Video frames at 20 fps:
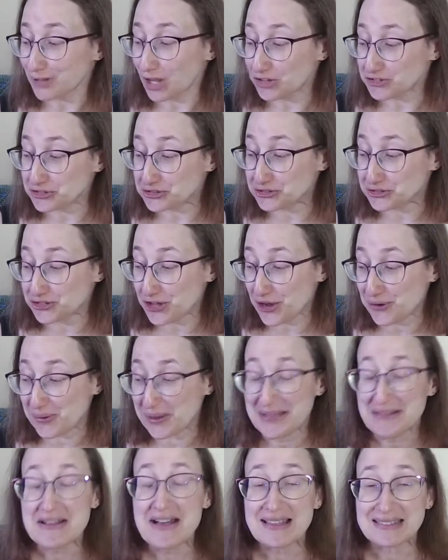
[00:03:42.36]
So
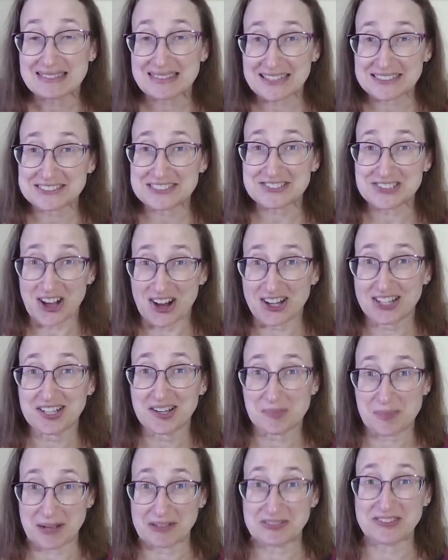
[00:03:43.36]
let's talk
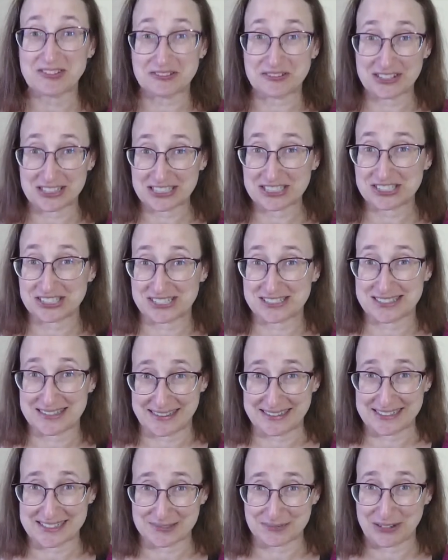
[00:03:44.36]
about the finishes
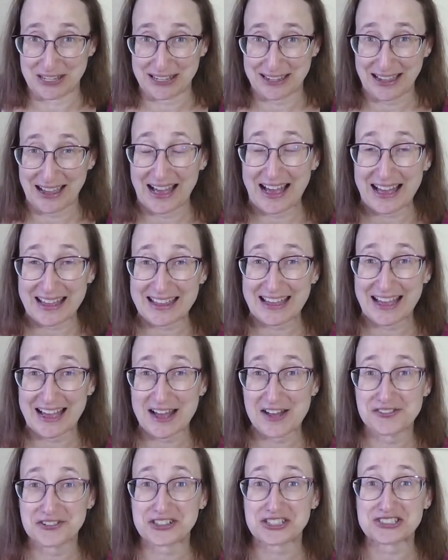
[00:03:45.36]
this week. I
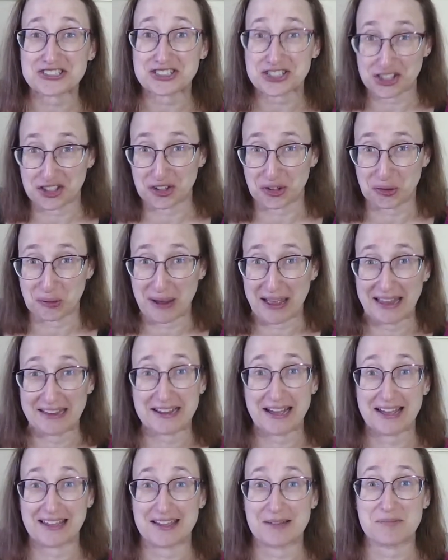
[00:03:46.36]
have two, and
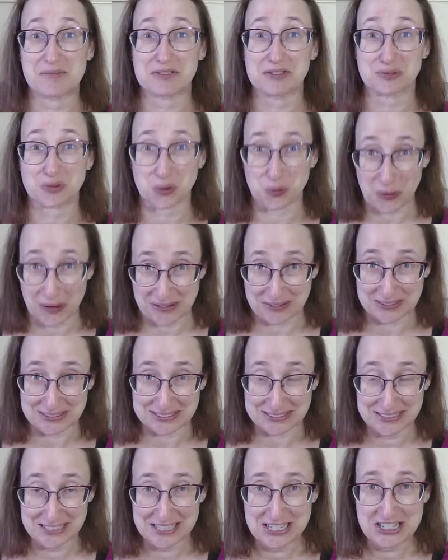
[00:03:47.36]
I am thrilled.
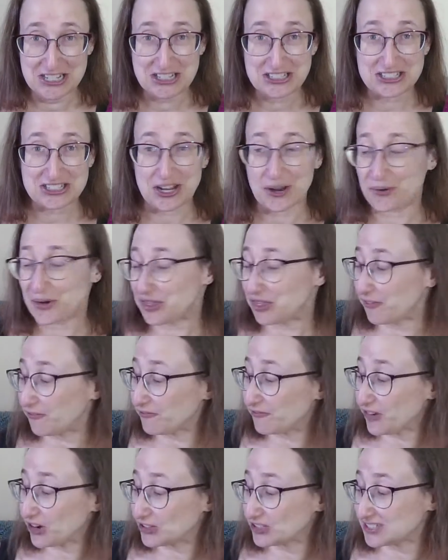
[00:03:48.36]
So the
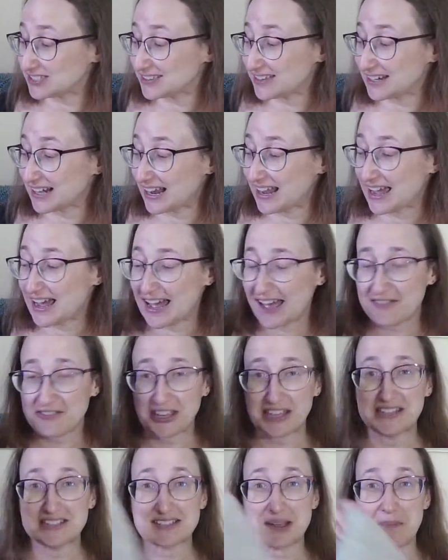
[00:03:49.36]
first that I have
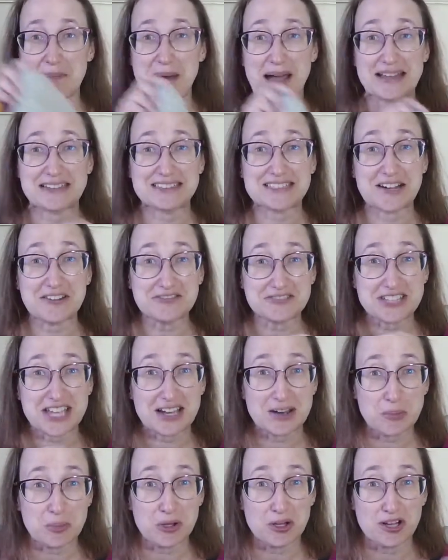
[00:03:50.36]
is my
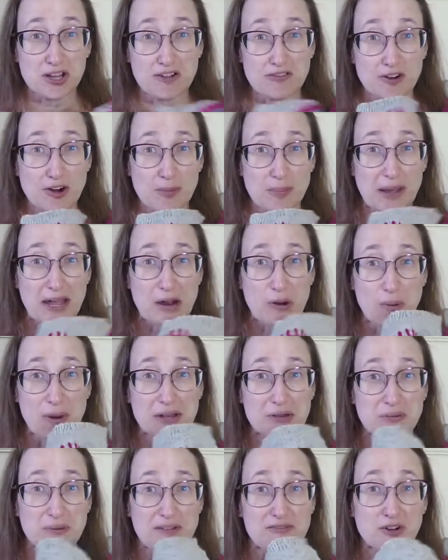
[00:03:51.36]
Dovetail Pullover by
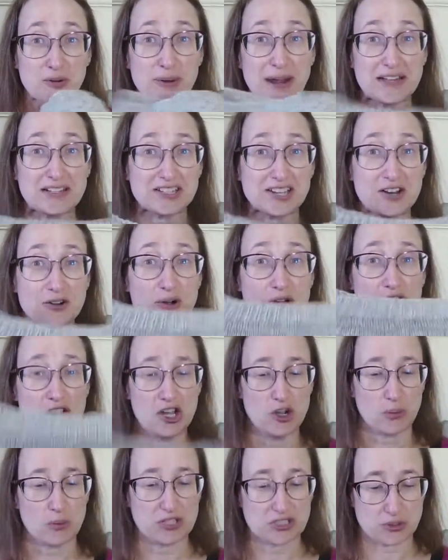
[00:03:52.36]
Quinn Reverendo,
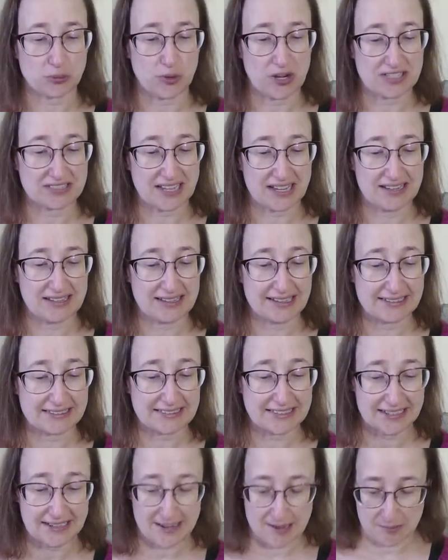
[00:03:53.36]
which was a
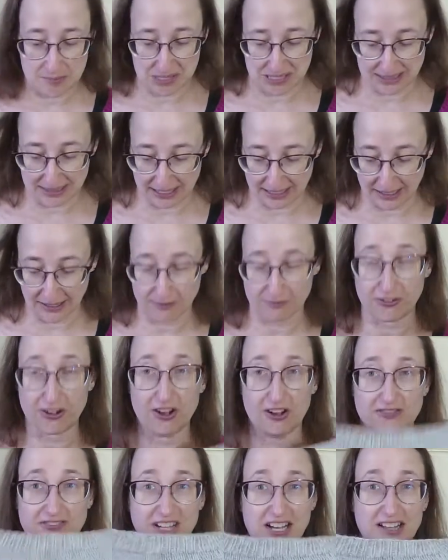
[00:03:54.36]
knit that
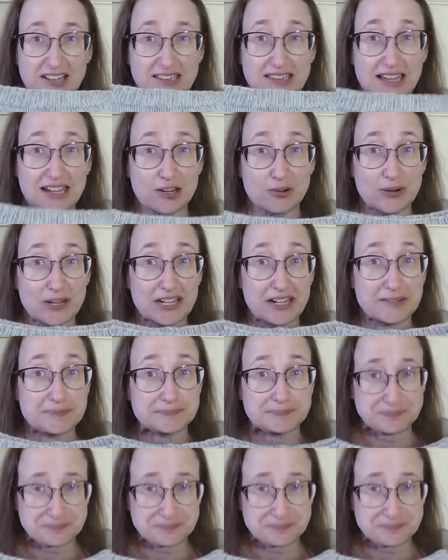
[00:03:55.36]
involved Allegria